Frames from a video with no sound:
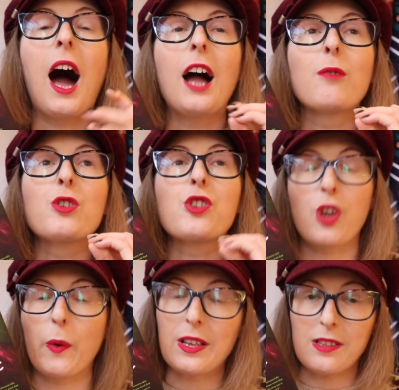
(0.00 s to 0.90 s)
I was
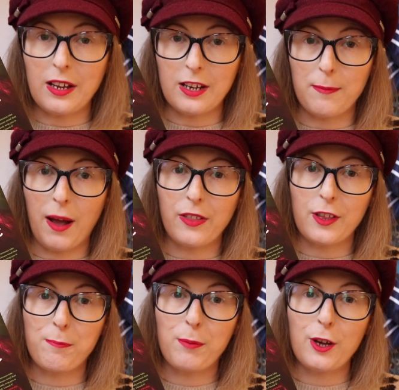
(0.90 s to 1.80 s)
so excited about
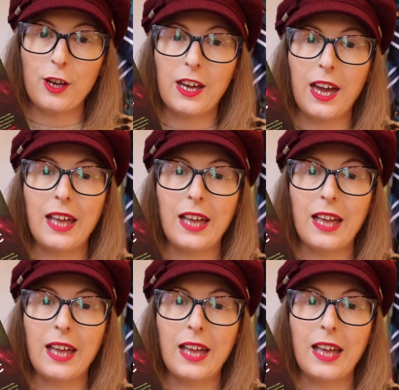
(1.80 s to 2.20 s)
this book.